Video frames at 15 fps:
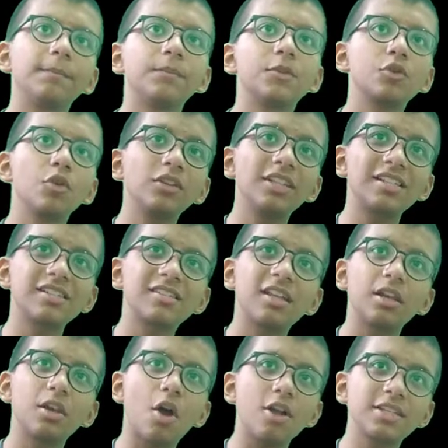So this is the
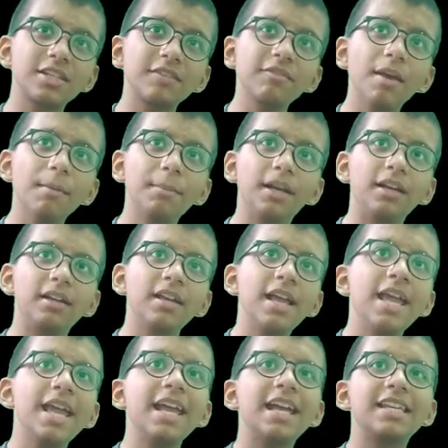logic we have built,
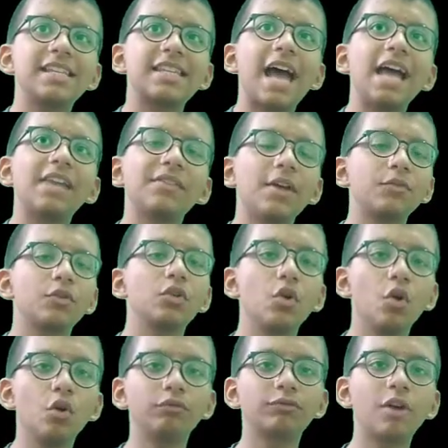is that we have to
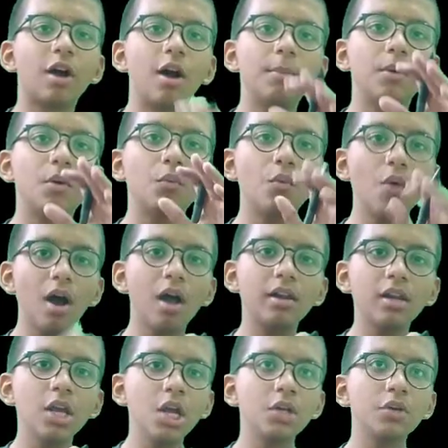go from 1
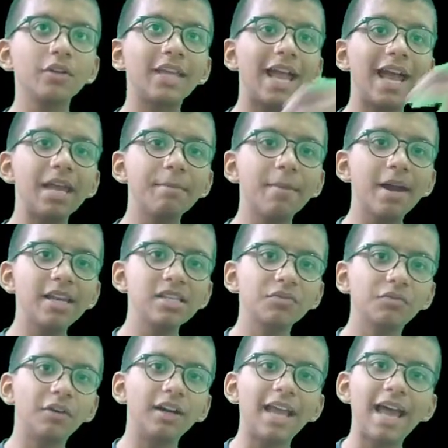to the n minus
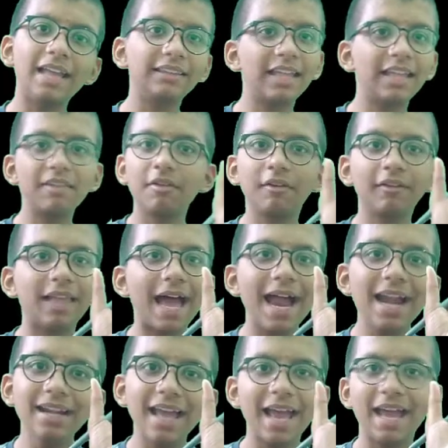1 and then we will
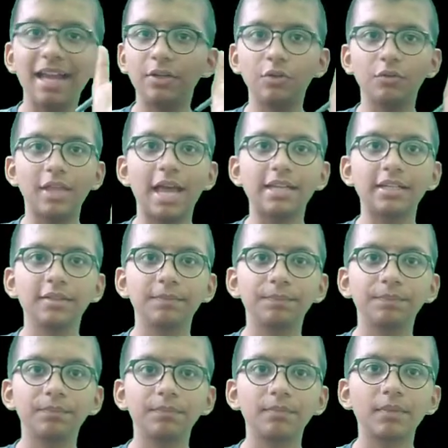add n to that.
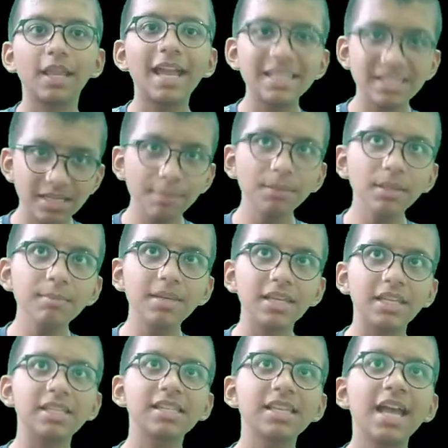It simply
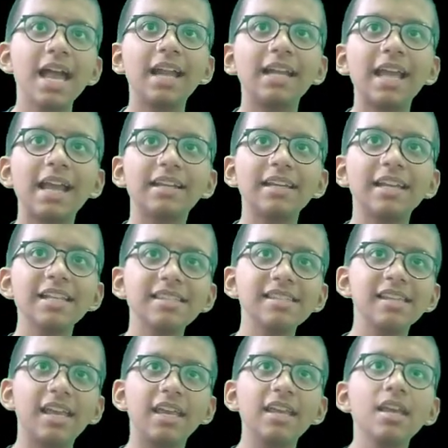means that let's
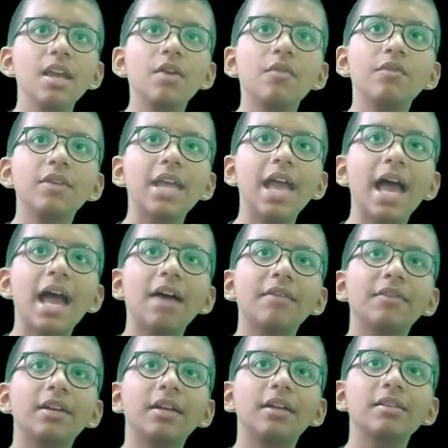say we have
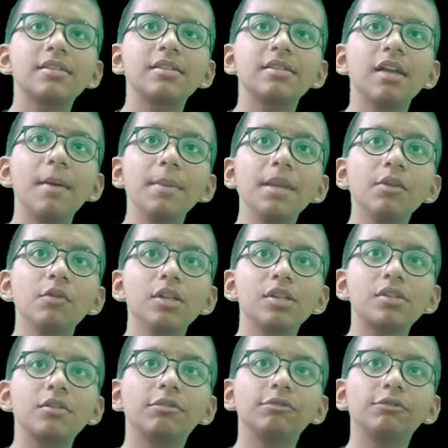sum equals
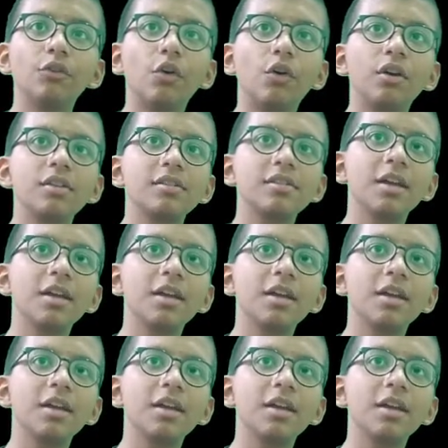to 4.